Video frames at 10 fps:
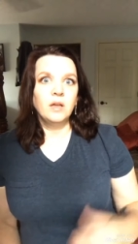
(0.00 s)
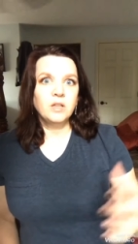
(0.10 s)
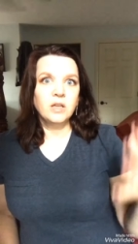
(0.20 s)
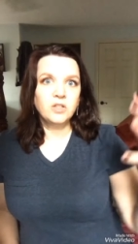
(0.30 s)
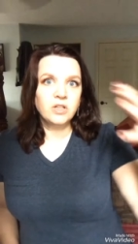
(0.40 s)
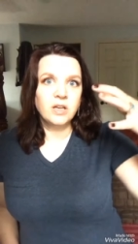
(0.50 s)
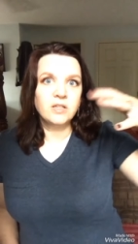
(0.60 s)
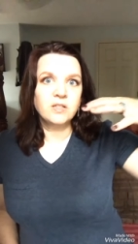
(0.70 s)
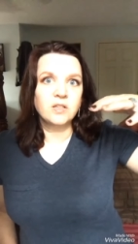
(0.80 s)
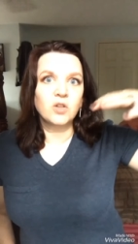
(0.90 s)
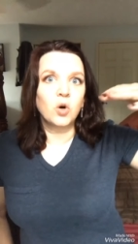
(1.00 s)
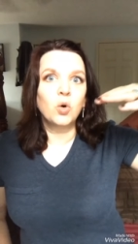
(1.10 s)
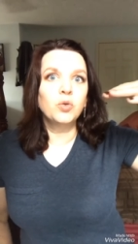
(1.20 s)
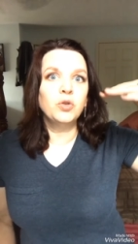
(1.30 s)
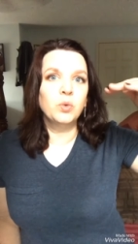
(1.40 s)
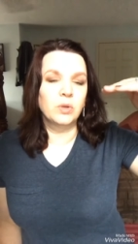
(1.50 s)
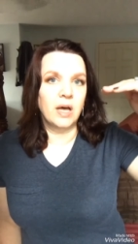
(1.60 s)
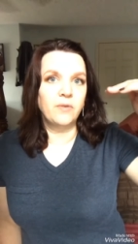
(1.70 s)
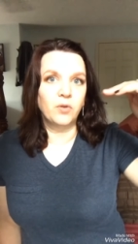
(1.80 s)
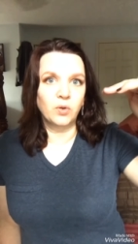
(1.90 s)
it, it's it's this whole new
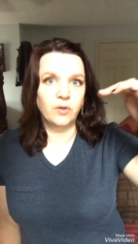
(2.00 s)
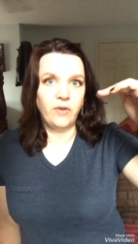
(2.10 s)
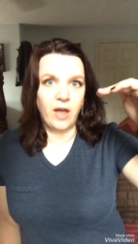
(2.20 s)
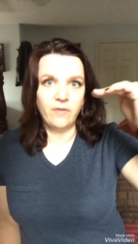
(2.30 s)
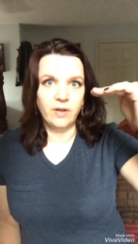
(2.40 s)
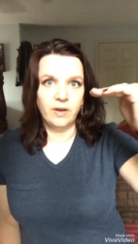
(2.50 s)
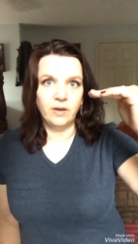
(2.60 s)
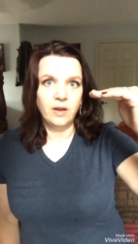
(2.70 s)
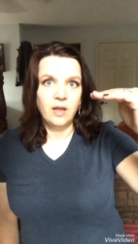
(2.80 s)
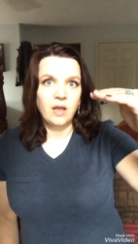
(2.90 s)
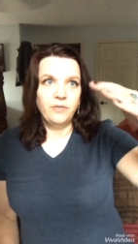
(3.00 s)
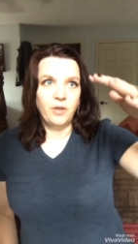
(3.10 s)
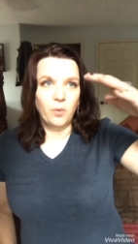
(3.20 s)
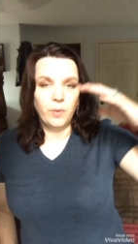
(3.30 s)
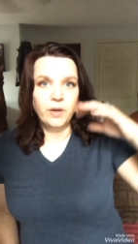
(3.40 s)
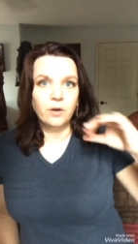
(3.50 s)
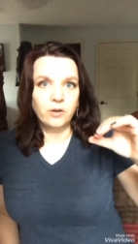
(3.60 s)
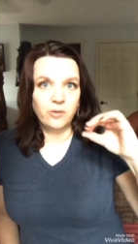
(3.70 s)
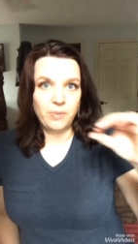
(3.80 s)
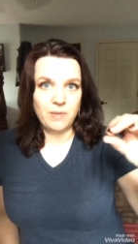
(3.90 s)
level of heaven that we are
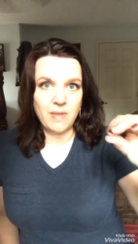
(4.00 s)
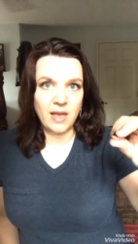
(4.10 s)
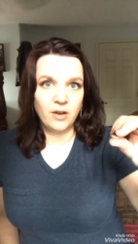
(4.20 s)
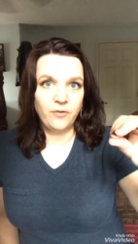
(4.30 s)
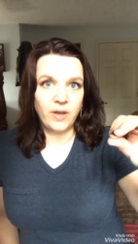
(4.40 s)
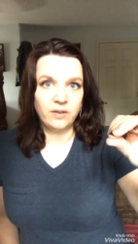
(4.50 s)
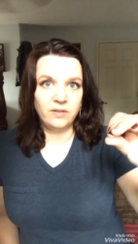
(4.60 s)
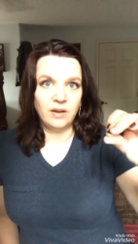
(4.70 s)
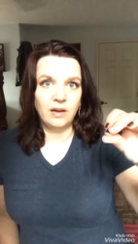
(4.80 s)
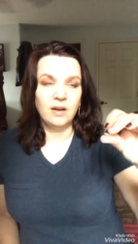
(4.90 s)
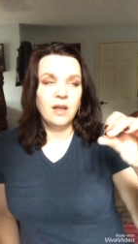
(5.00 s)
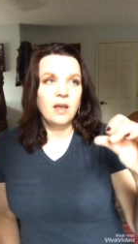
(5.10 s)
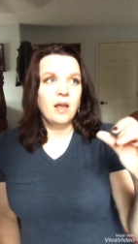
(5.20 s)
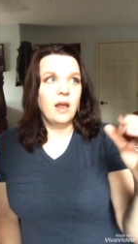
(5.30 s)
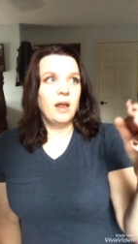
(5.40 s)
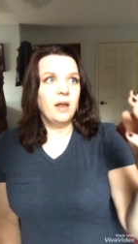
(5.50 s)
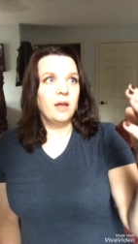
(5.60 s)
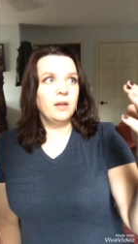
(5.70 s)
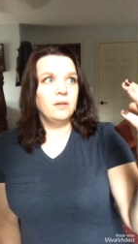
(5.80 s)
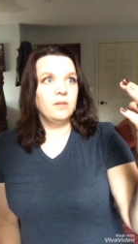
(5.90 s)
to be manifesting
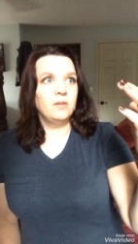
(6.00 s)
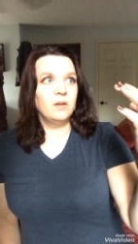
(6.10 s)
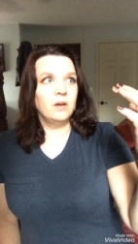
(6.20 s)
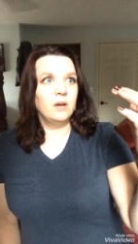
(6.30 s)
and